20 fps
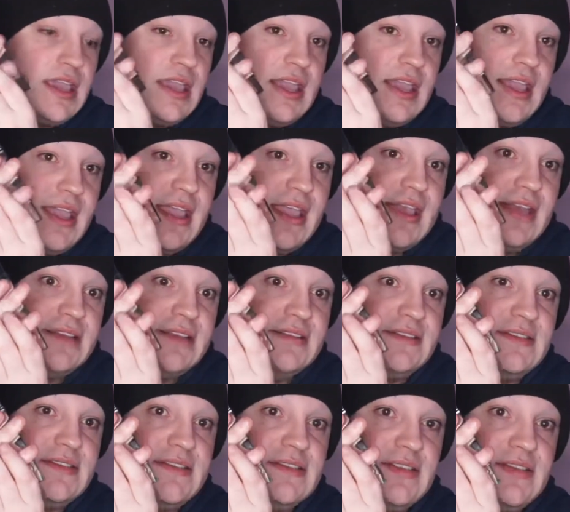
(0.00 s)

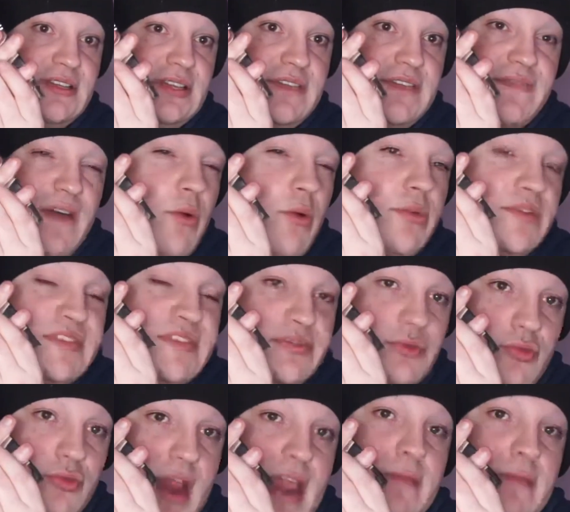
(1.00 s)
And if I want
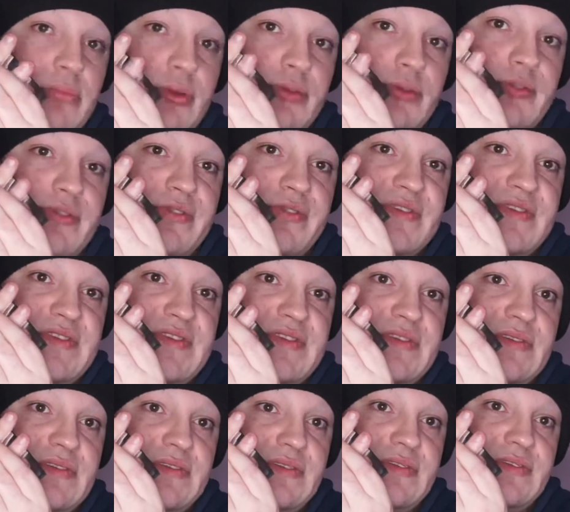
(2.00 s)
grey blues,
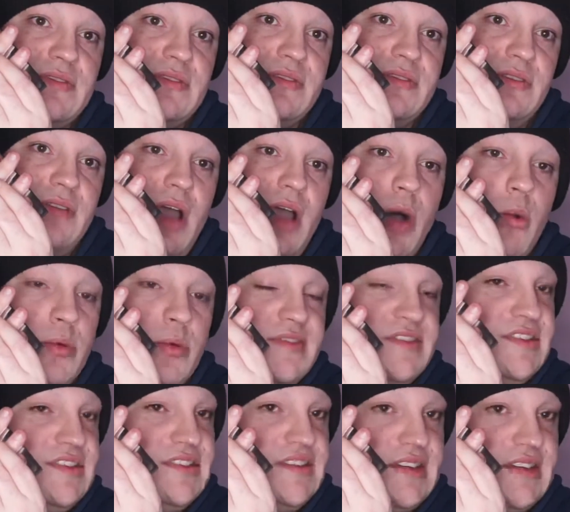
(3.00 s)
I
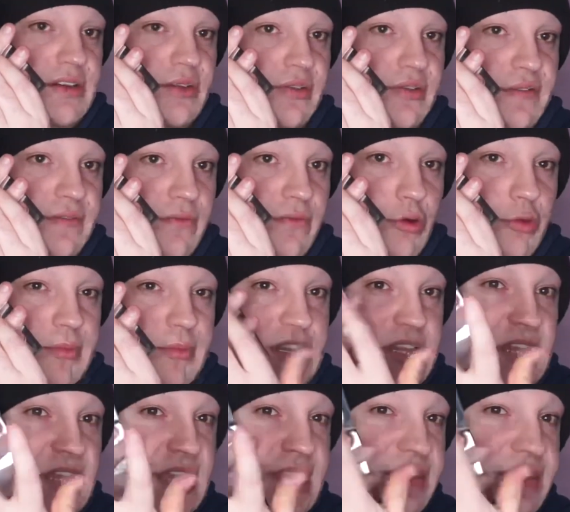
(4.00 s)
want it in a good
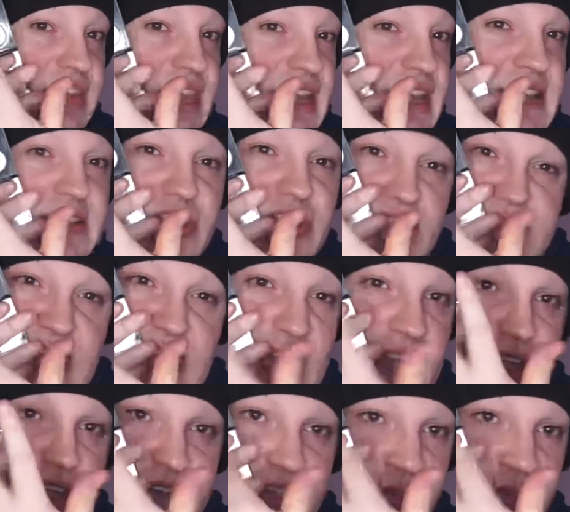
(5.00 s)
formula, and these just
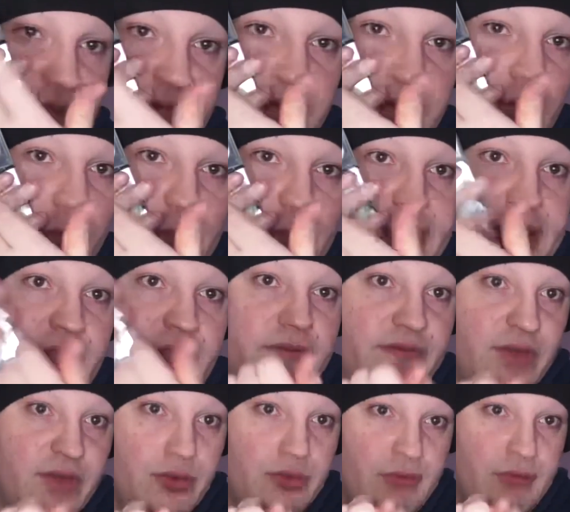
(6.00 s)
aren't a good formula
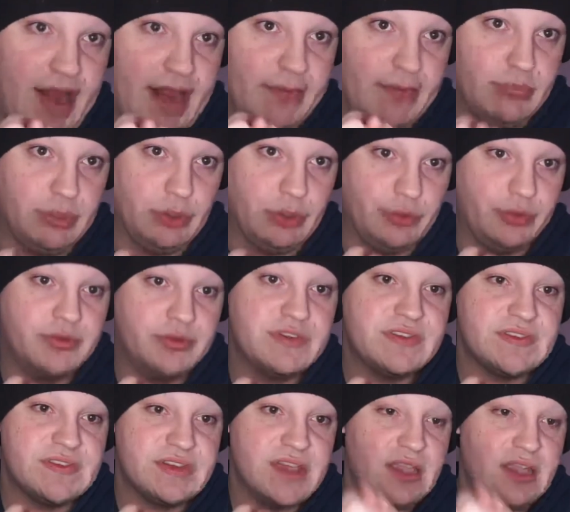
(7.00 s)
for grey
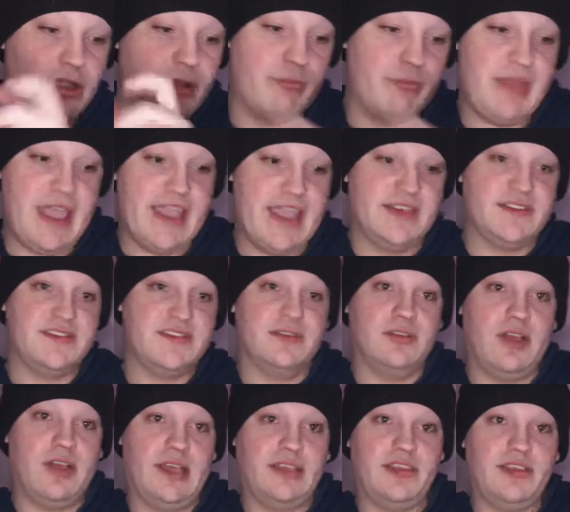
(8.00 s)
blues compared to
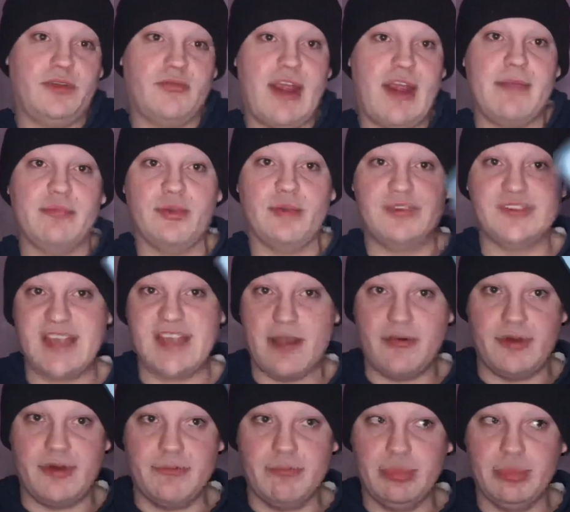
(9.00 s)
like the grey blues that
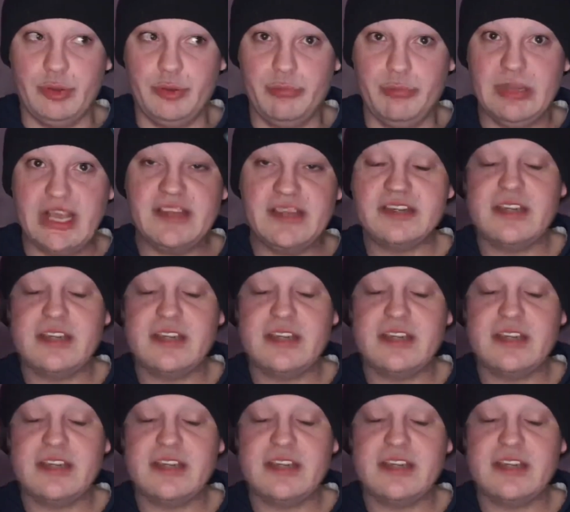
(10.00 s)
were in Blue Blood.